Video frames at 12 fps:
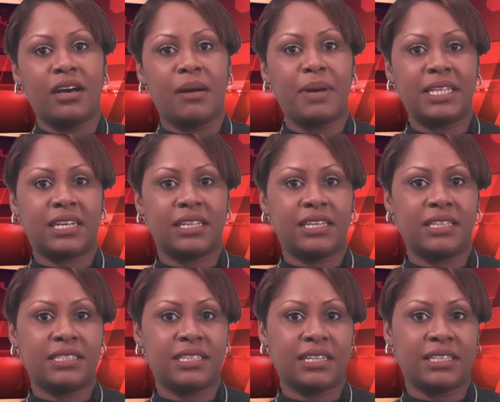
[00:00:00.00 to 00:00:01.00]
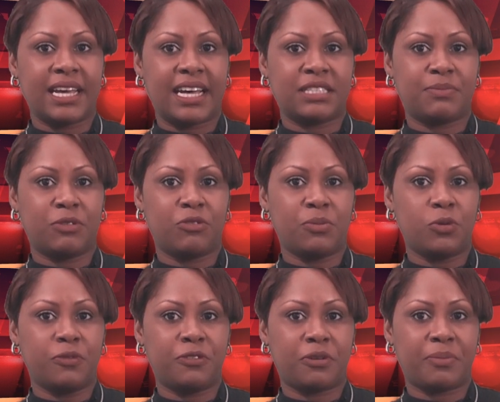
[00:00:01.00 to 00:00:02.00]
A medical intern has been
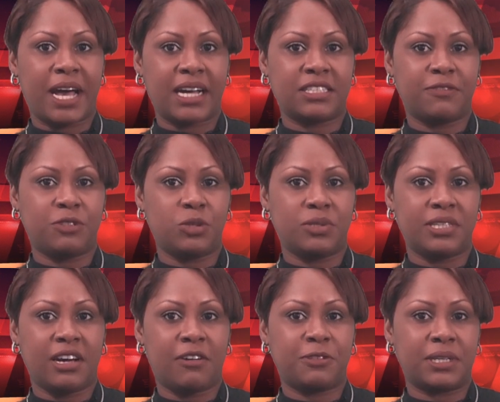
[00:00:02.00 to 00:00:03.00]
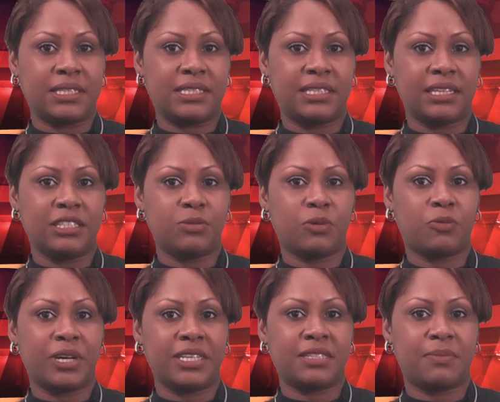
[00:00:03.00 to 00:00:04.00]
removed from active duty after concerns were
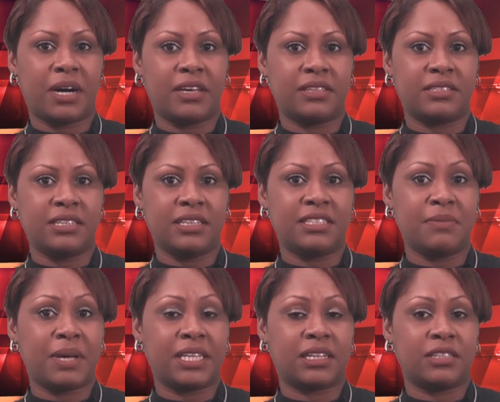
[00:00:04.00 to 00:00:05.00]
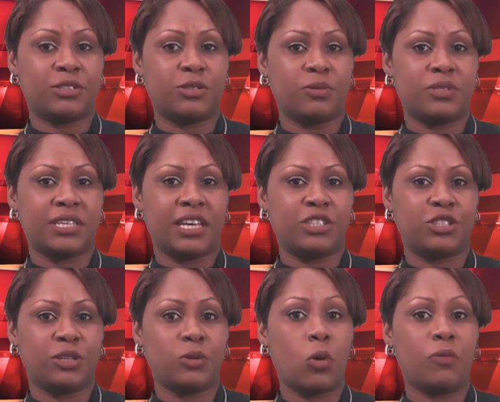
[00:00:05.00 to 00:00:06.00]
raised by the TNT Medical
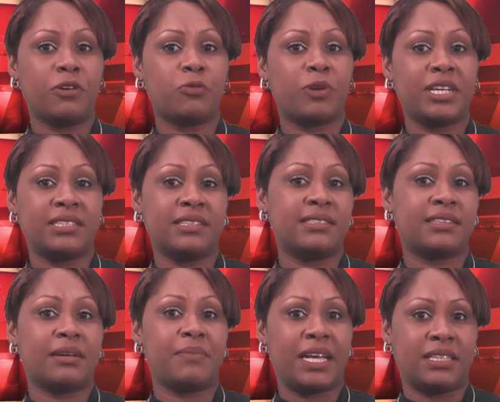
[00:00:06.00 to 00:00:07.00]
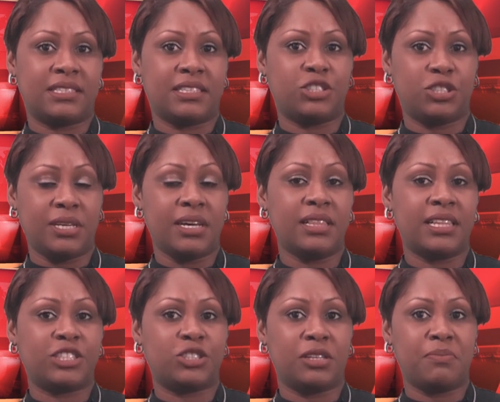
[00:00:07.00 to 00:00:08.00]
Association over racist comments she
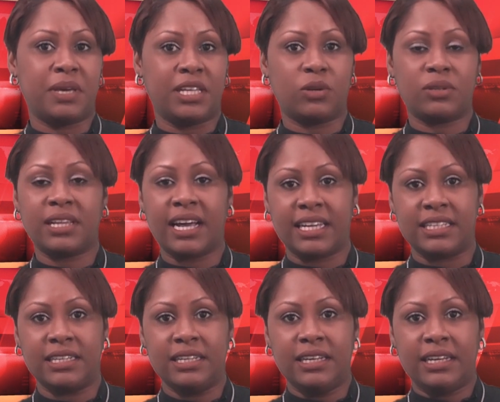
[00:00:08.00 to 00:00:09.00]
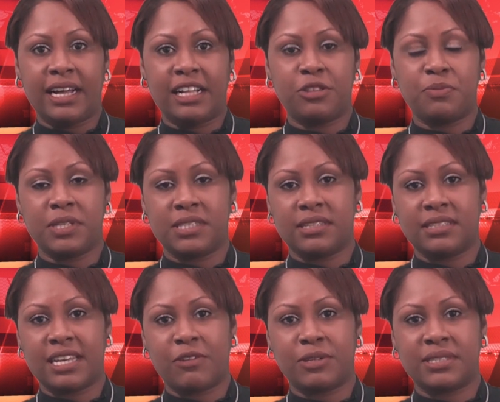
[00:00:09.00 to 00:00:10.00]
allegedly made online. Health Minister
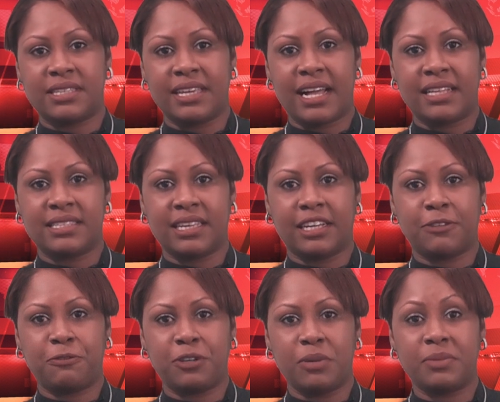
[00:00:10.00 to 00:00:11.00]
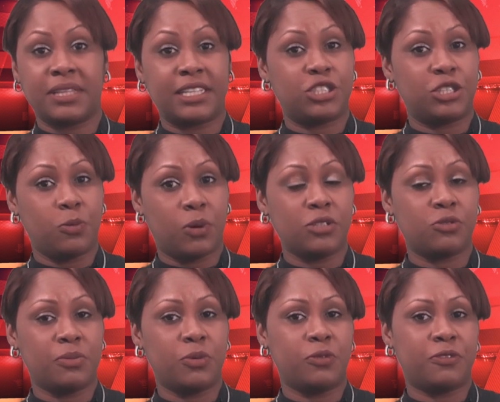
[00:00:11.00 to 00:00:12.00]
Terence Dialsing confirmed that she was
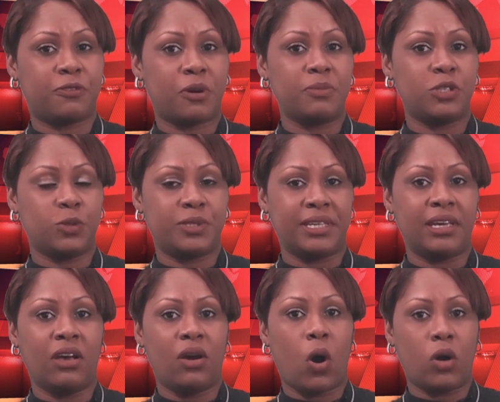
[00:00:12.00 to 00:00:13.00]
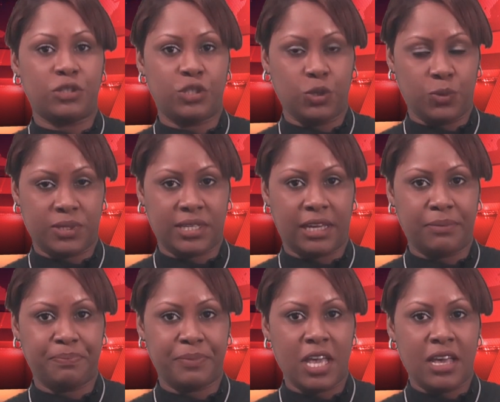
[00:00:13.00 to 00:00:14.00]
removed from duty on Tuesday.
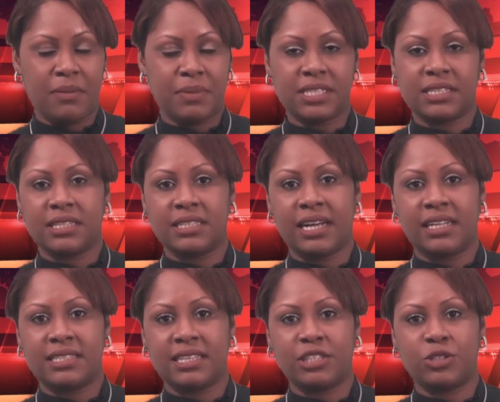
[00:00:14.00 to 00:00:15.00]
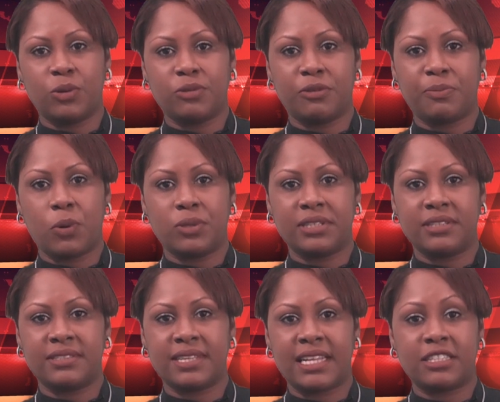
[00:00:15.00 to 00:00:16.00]
Minister Dialsing told
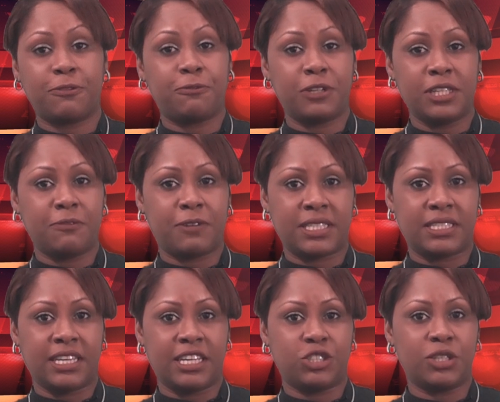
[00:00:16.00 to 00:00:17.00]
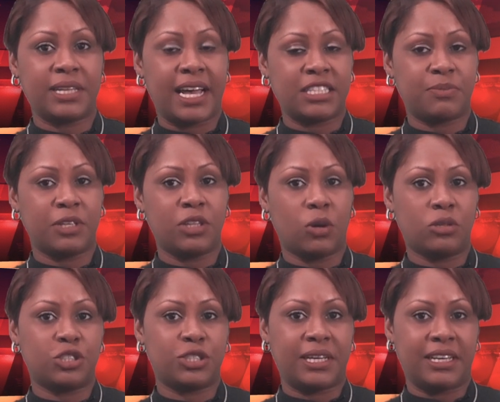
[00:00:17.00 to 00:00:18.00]
reporters that a full investigation has been
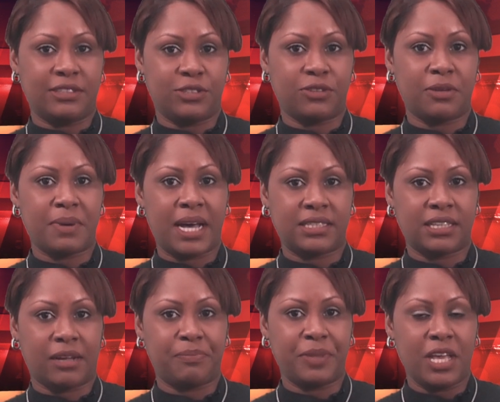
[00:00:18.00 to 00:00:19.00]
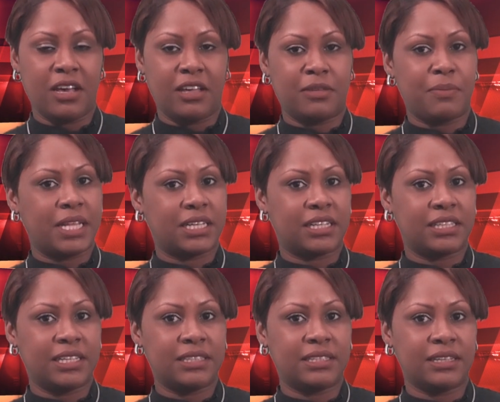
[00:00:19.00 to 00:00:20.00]
launched into the matter. The medical
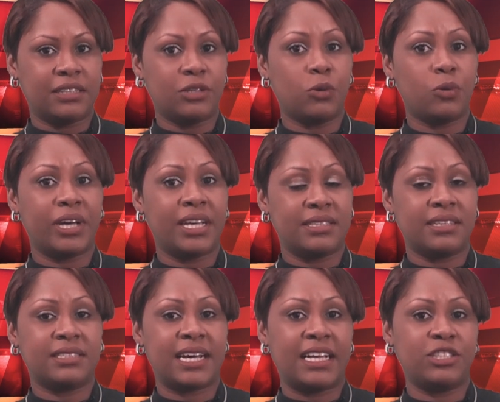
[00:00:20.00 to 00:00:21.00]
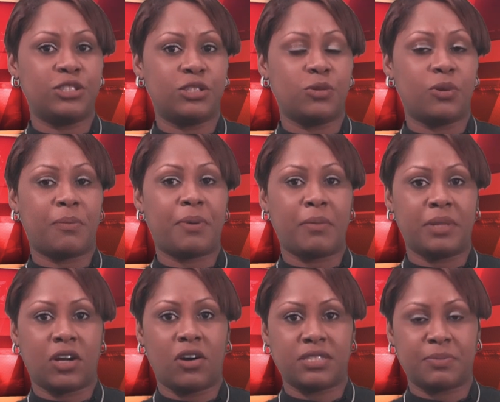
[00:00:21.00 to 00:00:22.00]
intern, who is attached to a
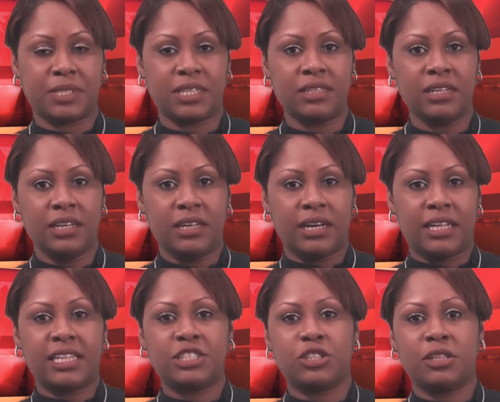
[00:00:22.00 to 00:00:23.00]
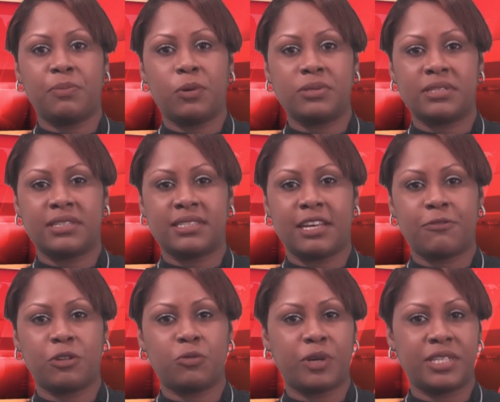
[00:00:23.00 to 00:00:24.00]
public hospital, allegedly posted
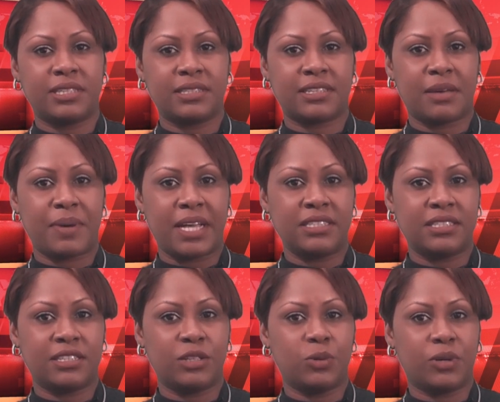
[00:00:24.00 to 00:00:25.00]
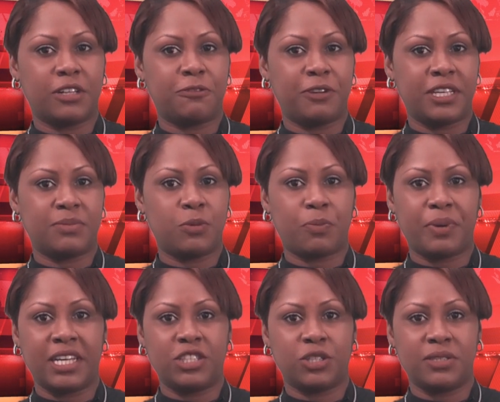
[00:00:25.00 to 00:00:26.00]
several racist comments to local Facebook
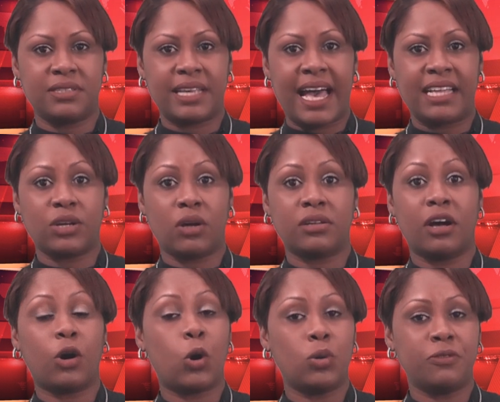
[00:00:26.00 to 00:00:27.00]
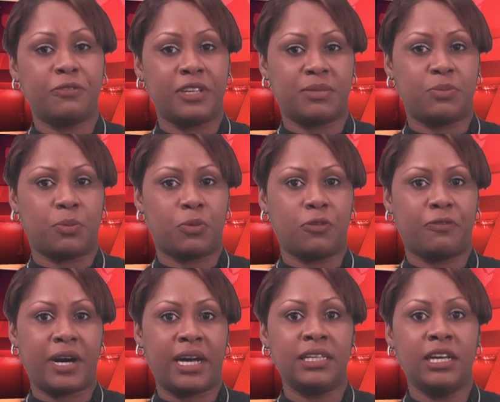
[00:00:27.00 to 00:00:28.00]
pages and on her own Facebook
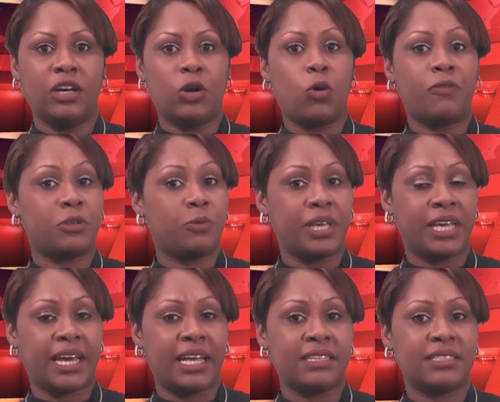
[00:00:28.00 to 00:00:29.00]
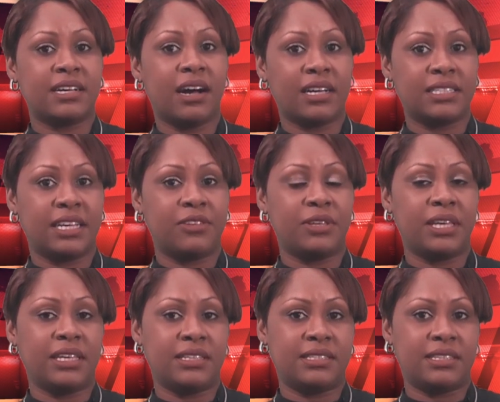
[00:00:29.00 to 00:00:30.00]
profile over the weekend, targeting the
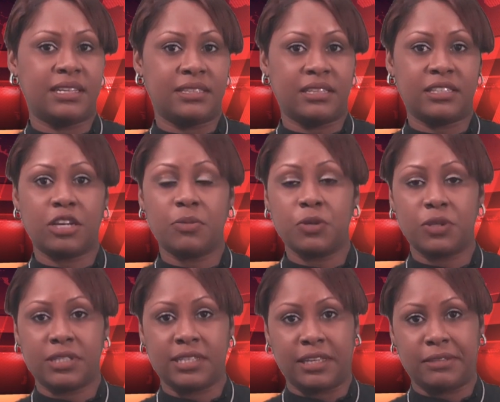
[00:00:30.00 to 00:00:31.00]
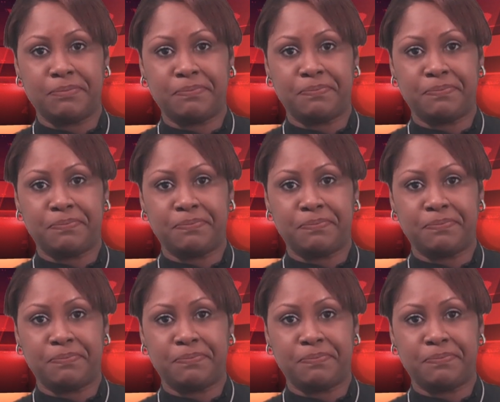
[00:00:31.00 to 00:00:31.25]
East Indian community.